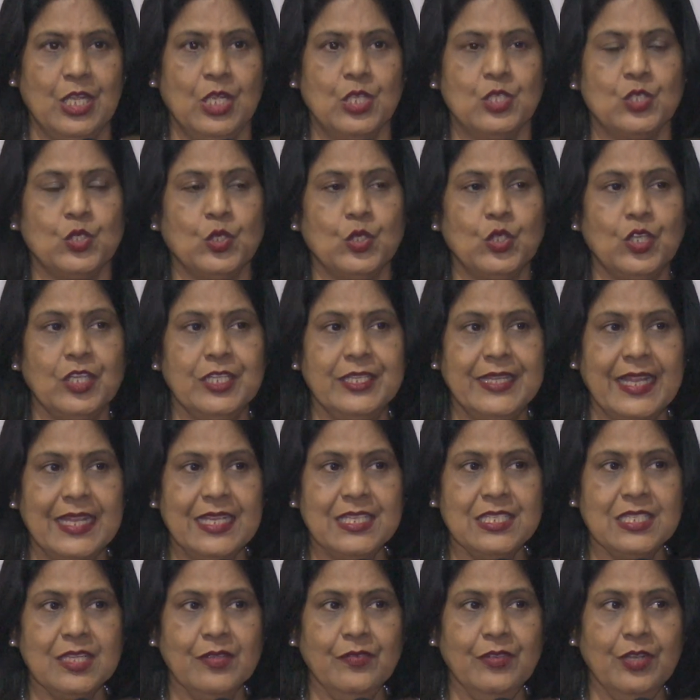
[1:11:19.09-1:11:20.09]
So your
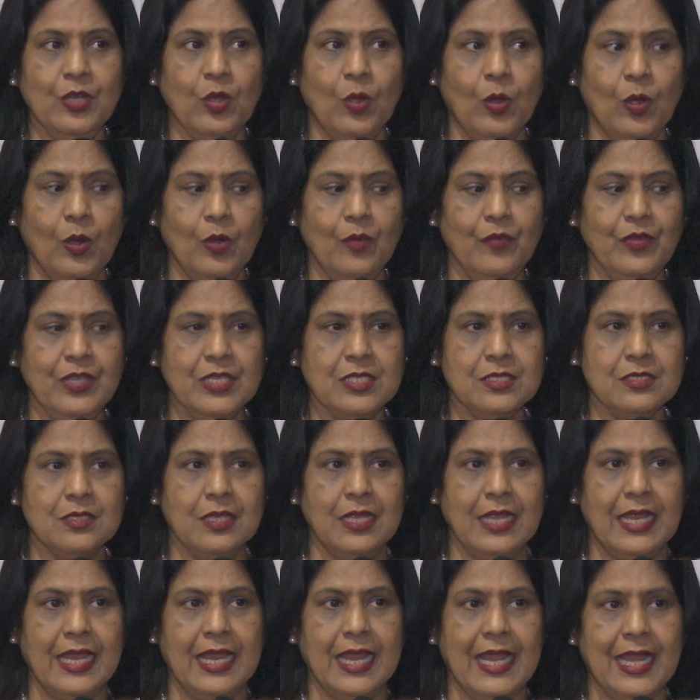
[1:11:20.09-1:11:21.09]
denture will always
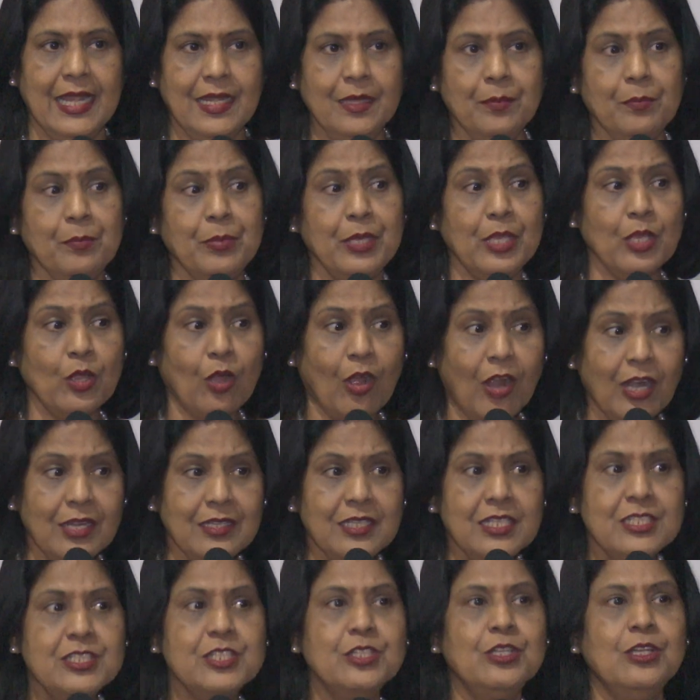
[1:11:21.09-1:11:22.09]
end
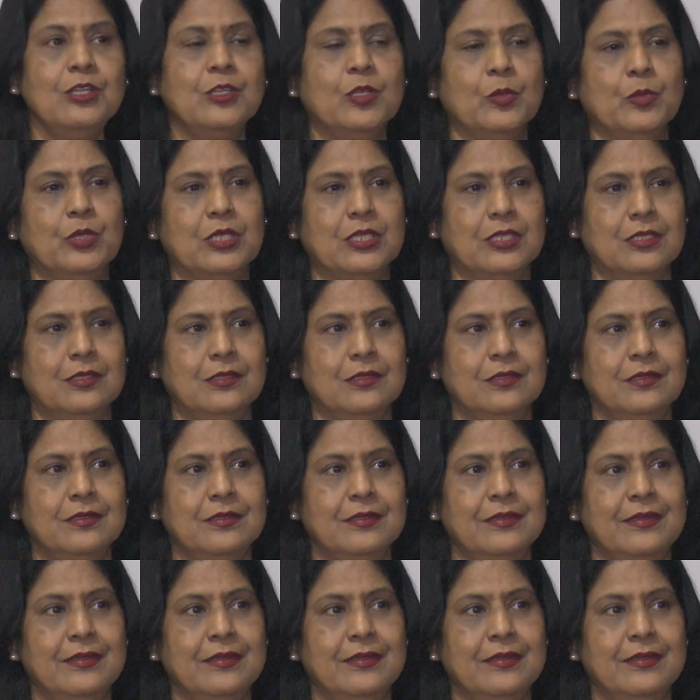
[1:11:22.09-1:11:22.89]
beyond the genial tubercle,